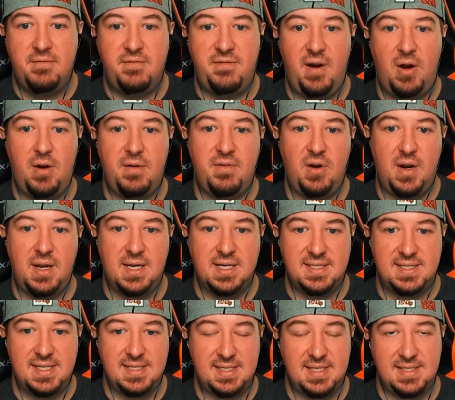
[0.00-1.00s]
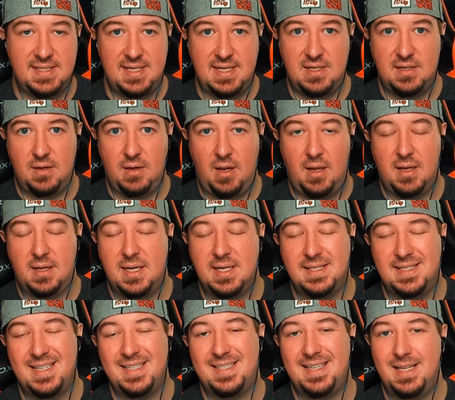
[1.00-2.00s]
very, very consistency, uh,
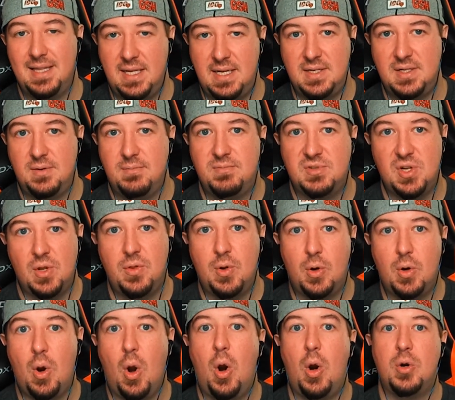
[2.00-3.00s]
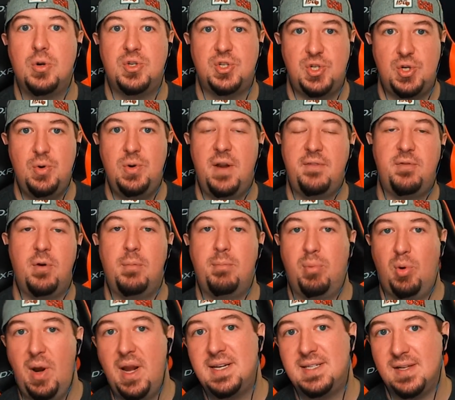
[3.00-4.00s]
consistently. So there are two different
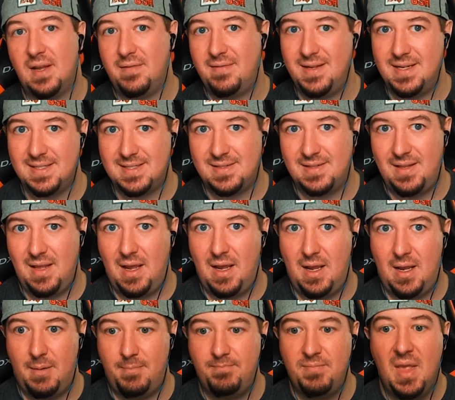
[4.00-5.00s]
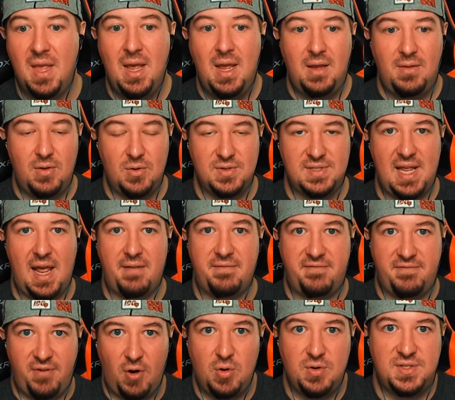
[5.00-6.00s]
breaks on this. Um, there's that
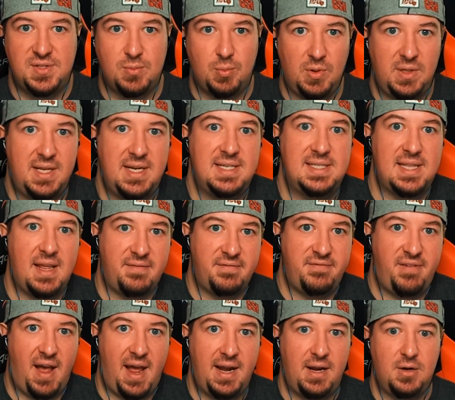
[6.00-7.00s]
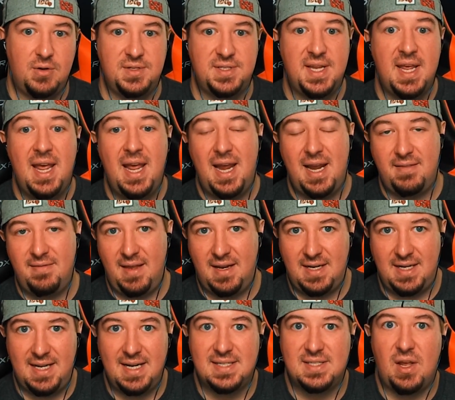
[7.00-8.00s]
first release that fires, and then
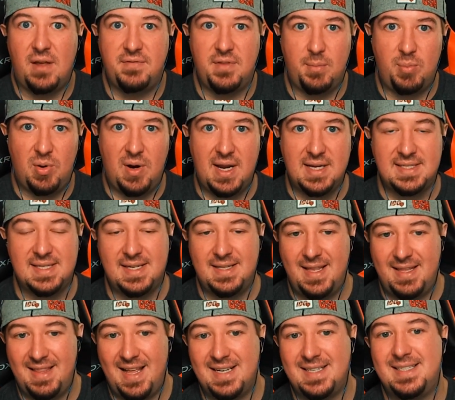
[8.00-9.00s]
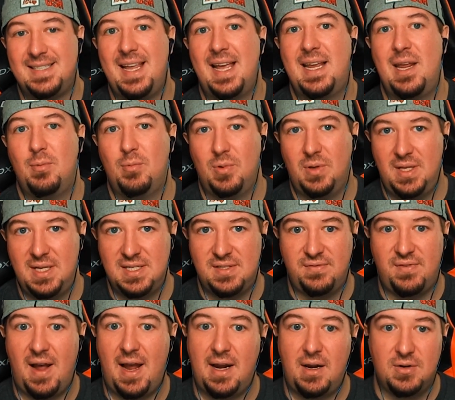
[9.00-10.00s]
he gets off the press, and then that second release
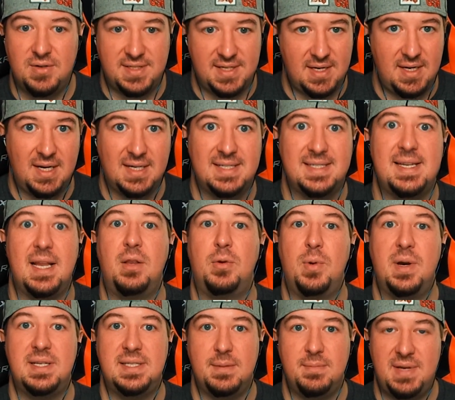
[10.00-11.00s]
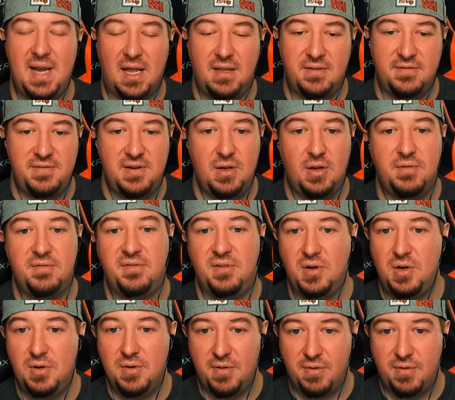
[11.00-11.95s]
fires and accelerates him down the field for you to